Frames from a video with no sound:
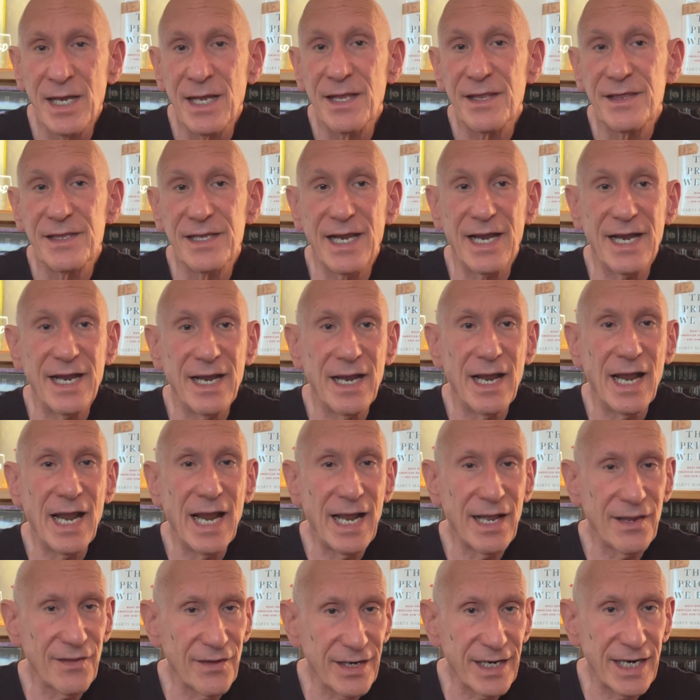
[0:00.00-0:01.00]
The
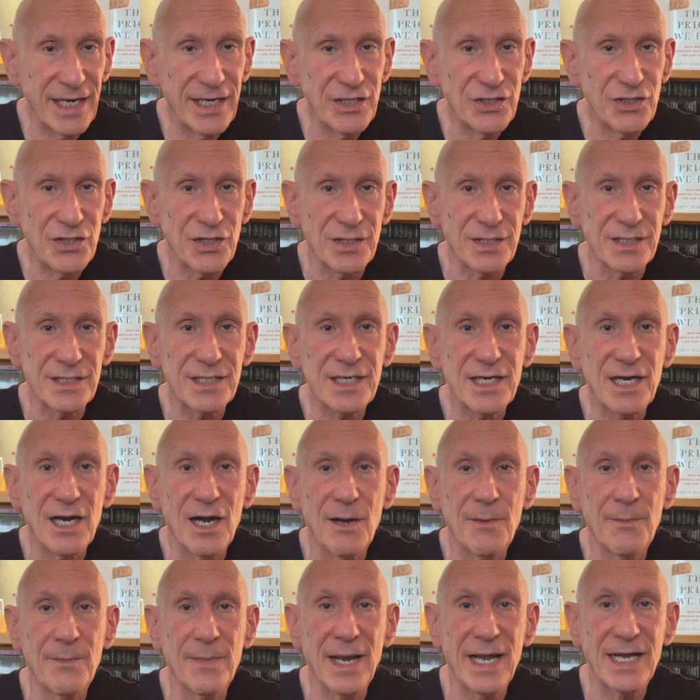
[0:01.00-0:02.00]
allegations
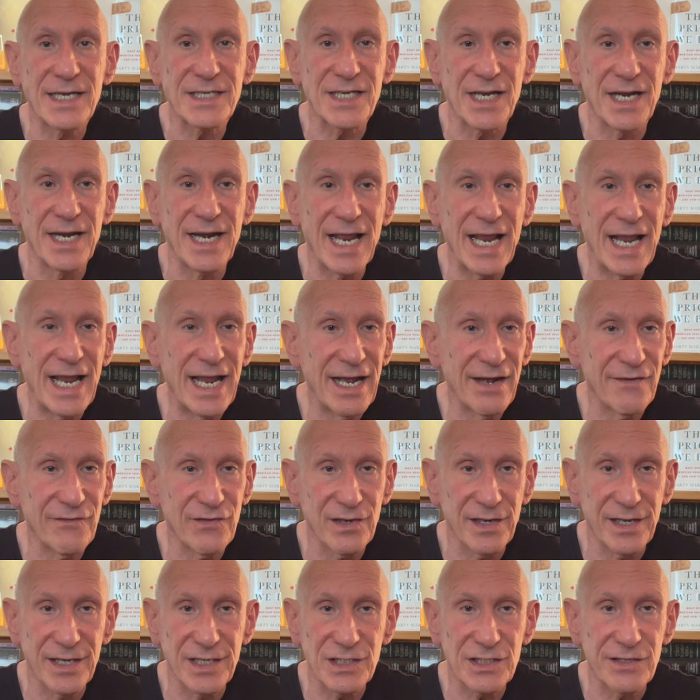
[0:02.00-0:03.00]
come as an
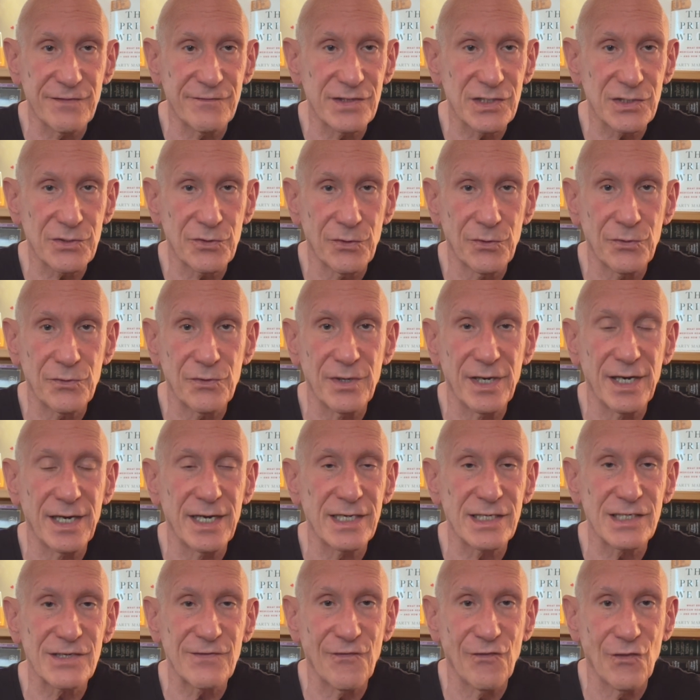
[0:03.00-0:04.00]
avalanche of scrutiny
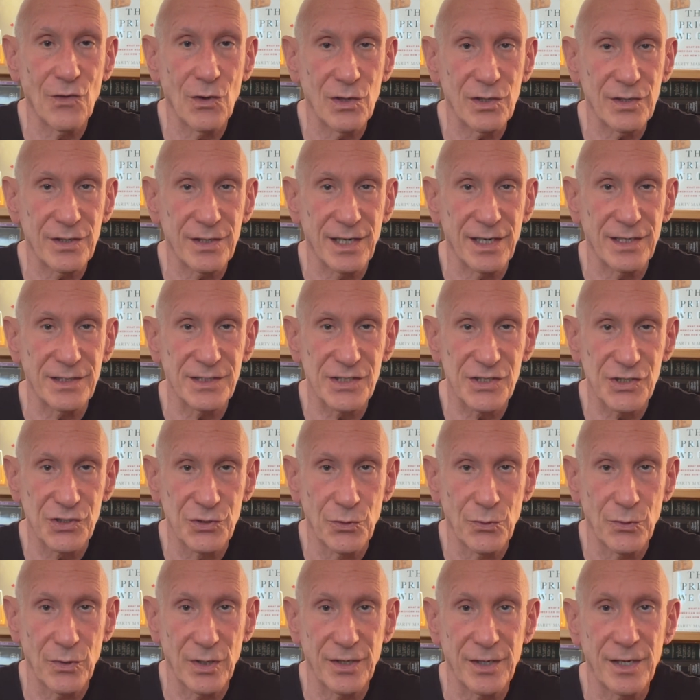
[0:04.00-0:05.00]
has fallen on
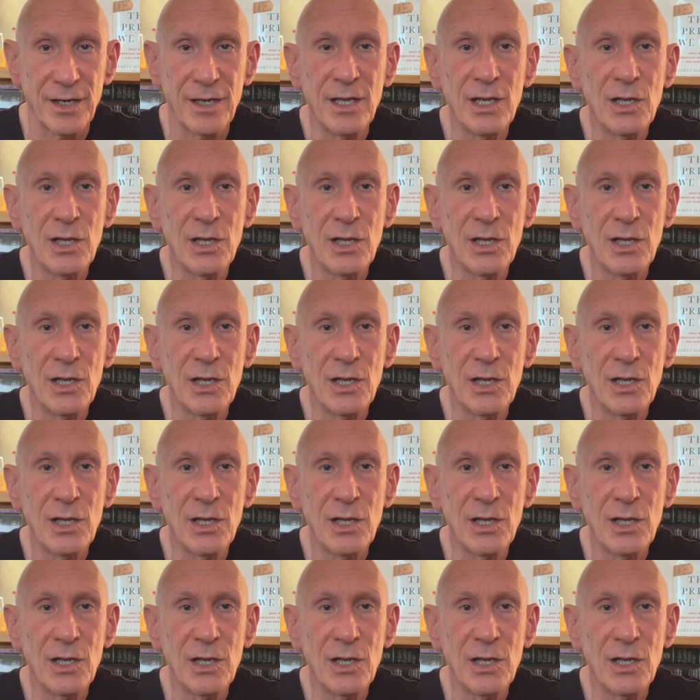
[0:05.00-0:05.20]
Steward,